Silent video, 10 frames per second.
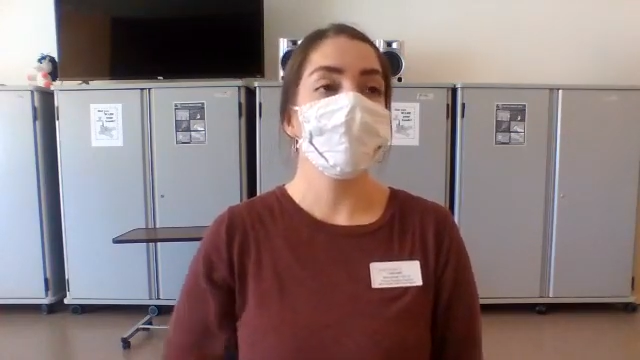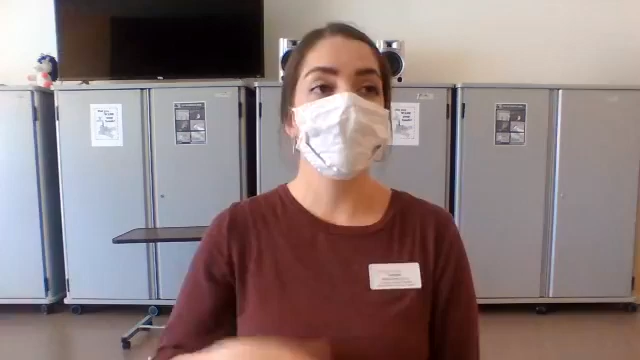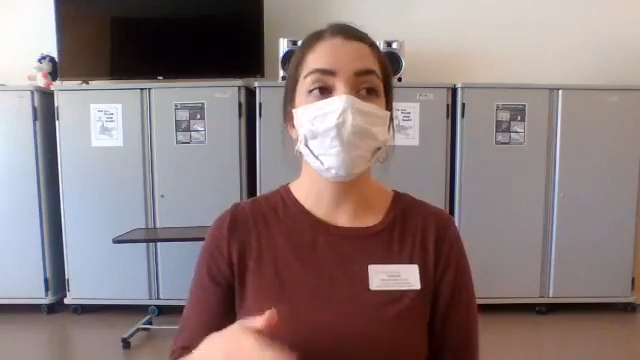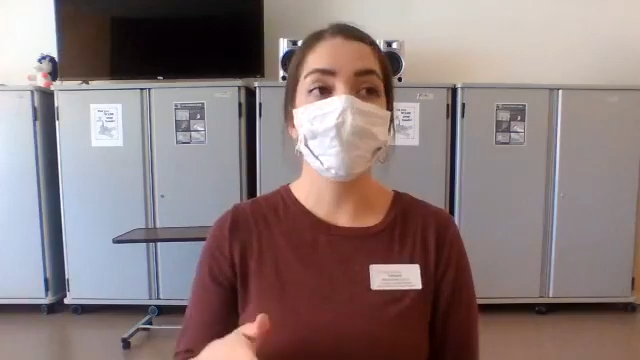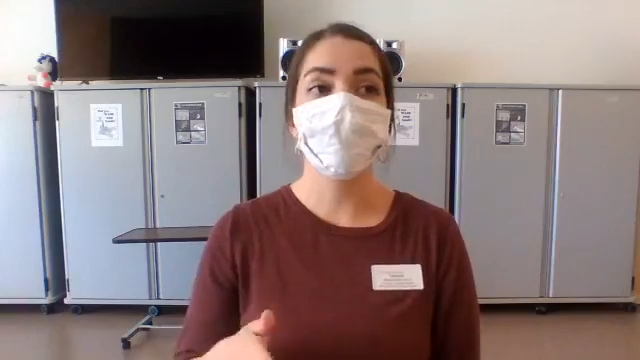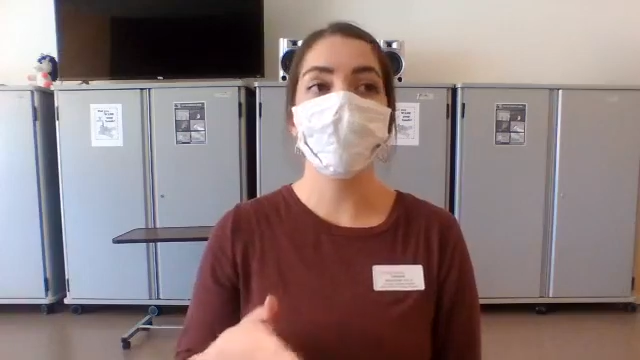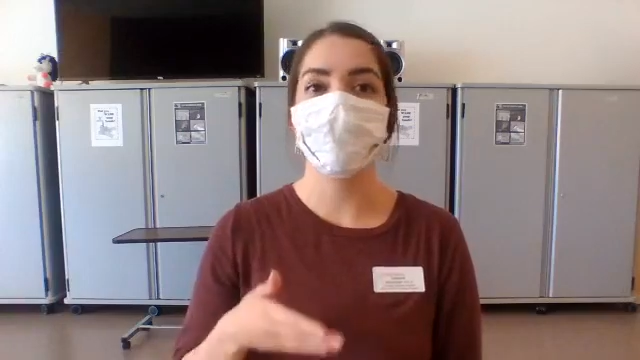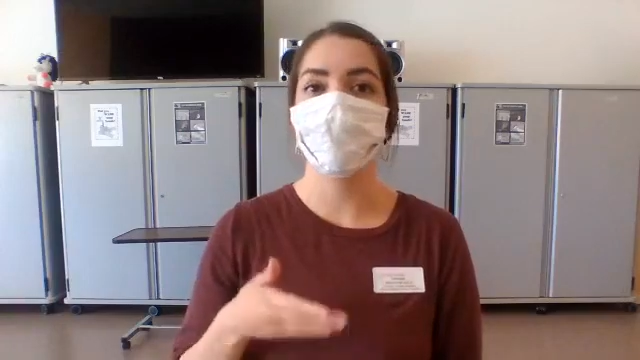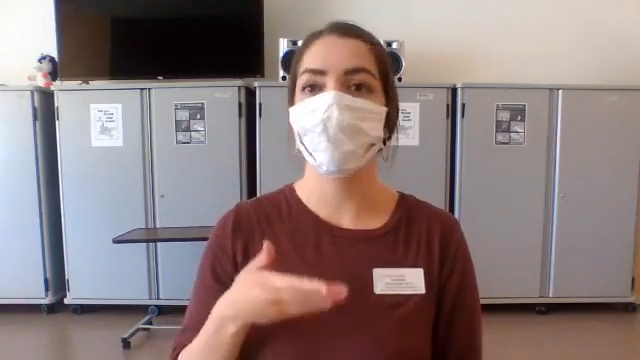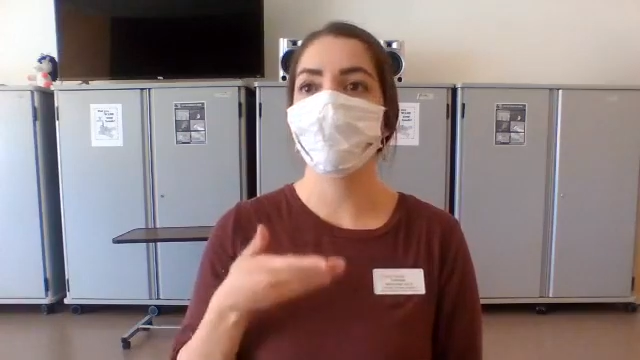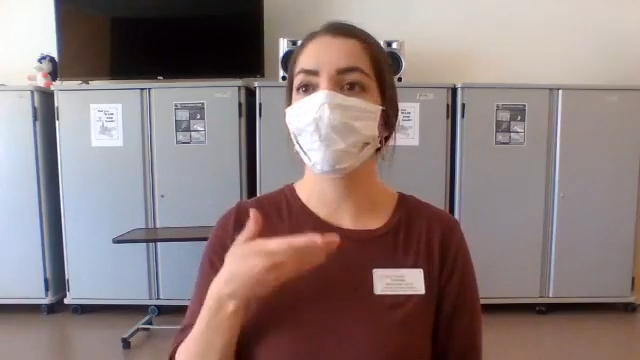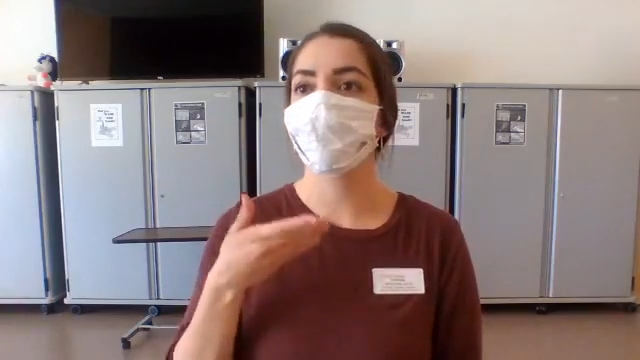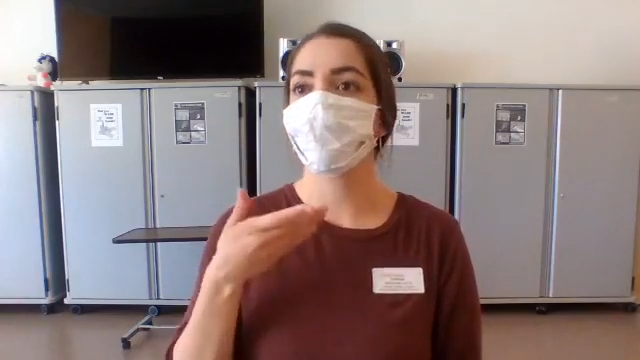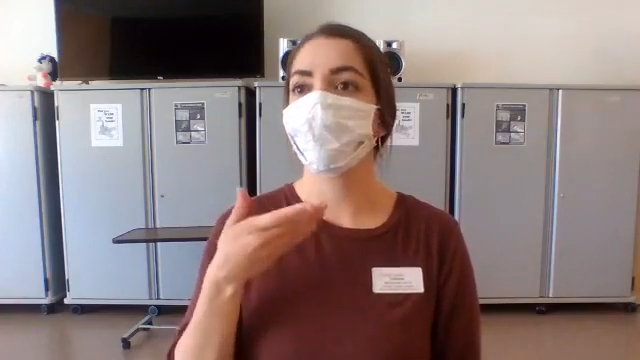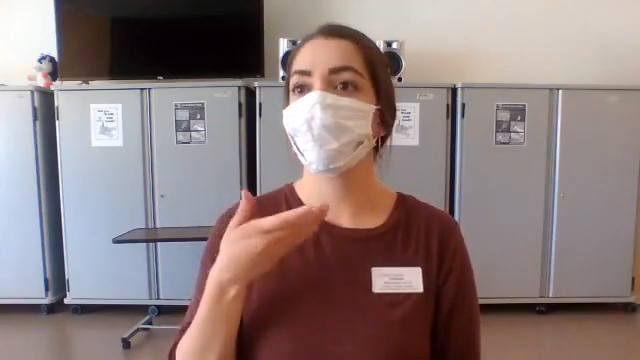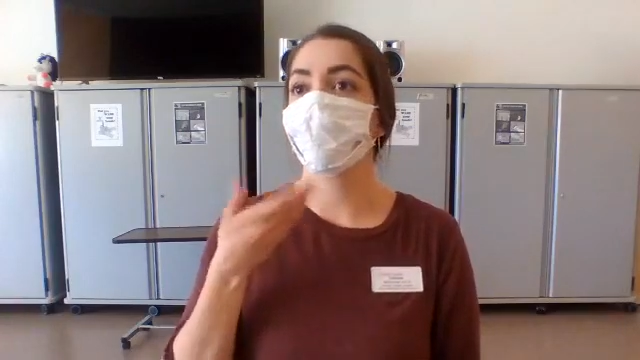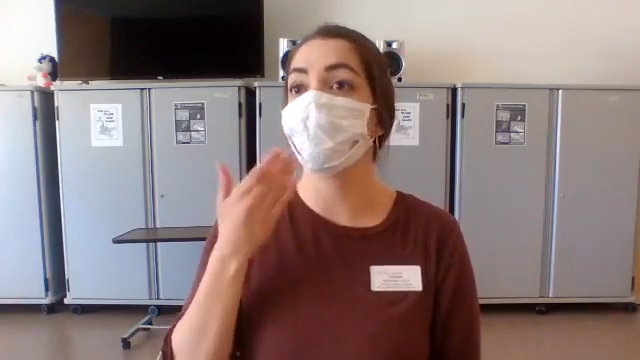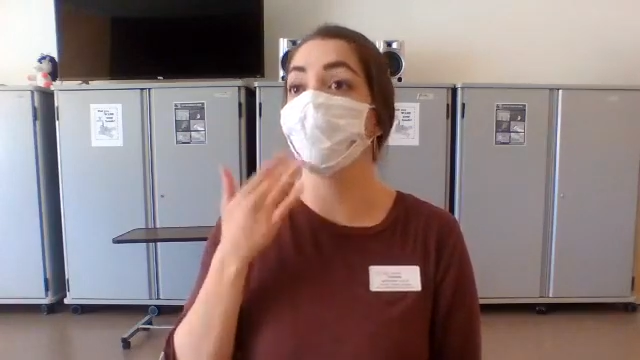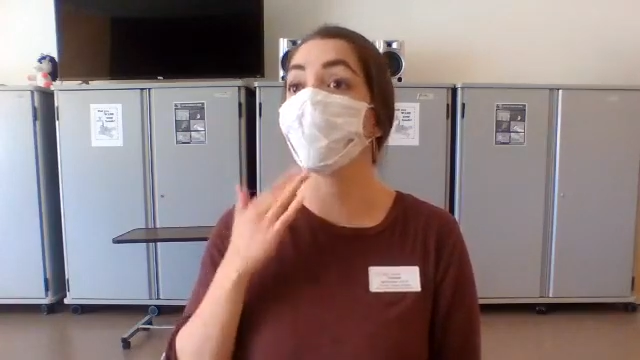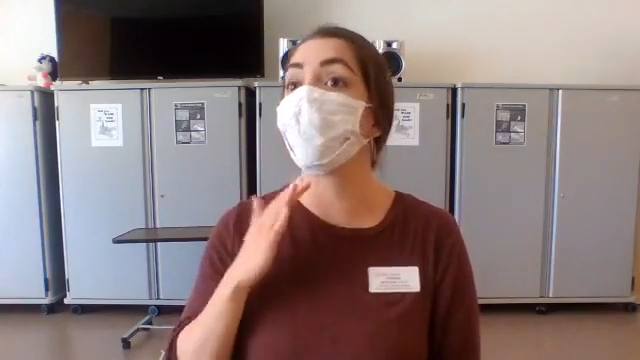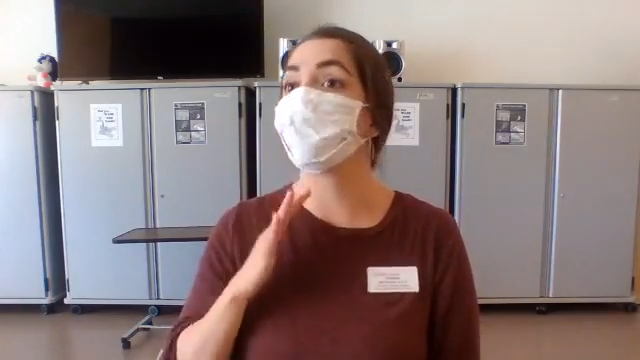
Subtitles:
Our inhales and our